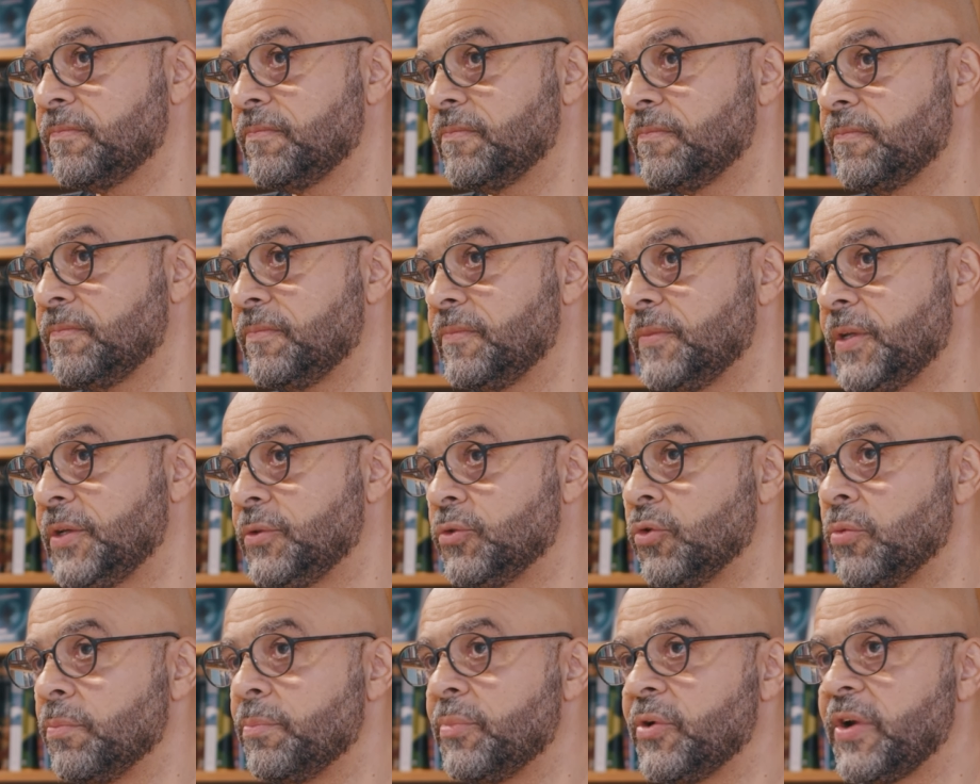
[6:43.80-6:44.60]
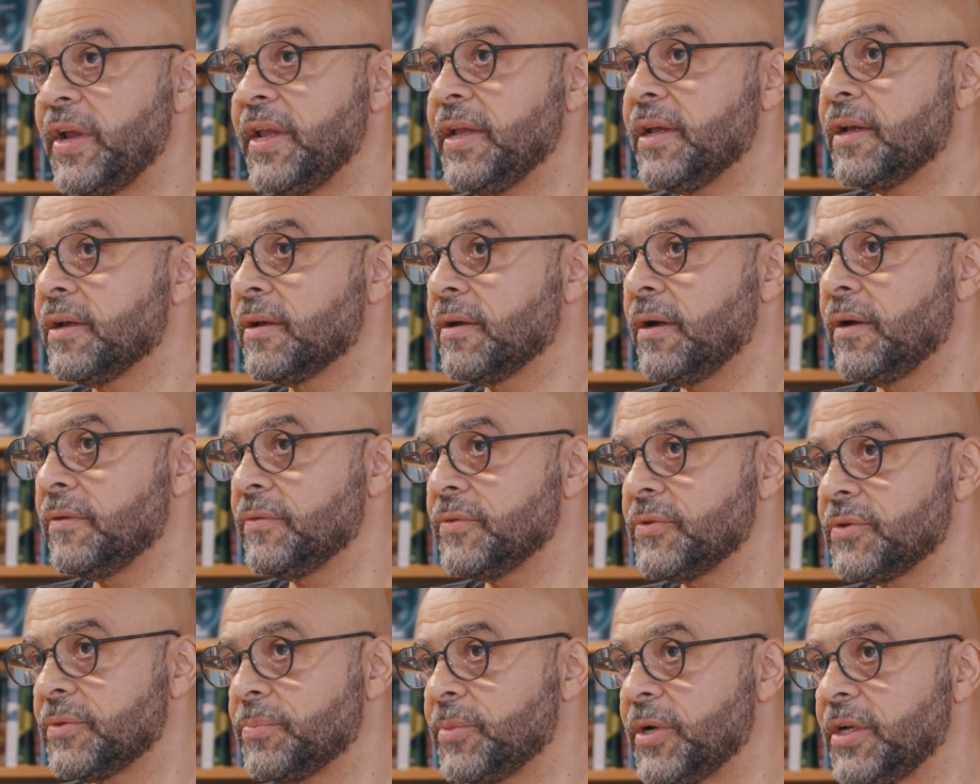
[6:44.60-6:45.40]
They don't break
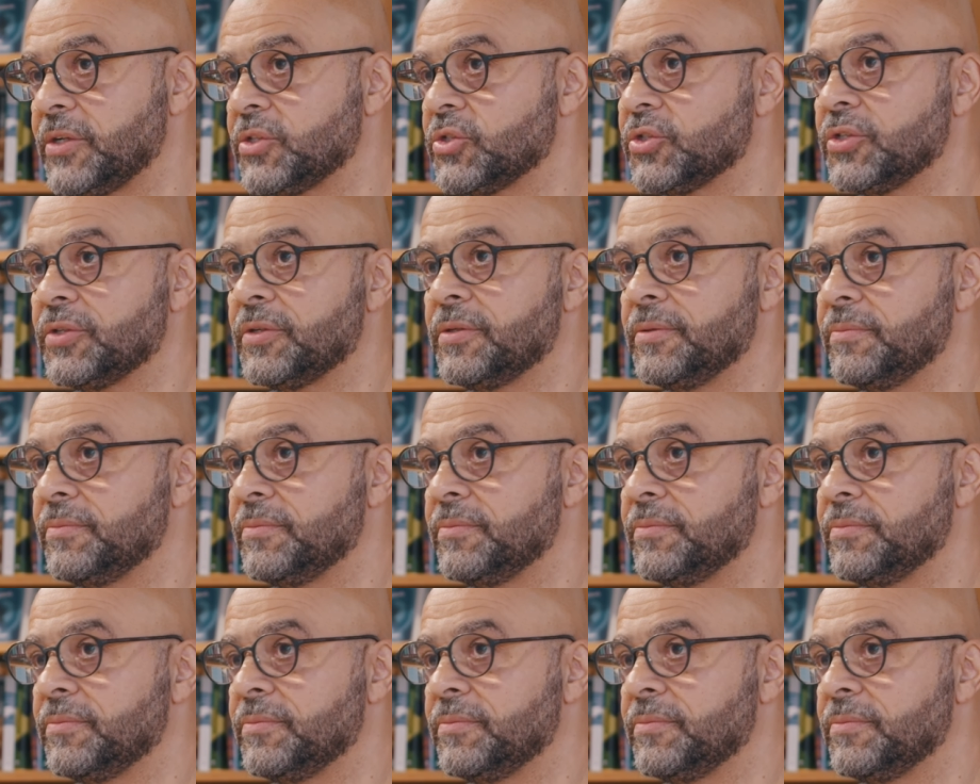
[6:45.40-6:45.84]
under pressure.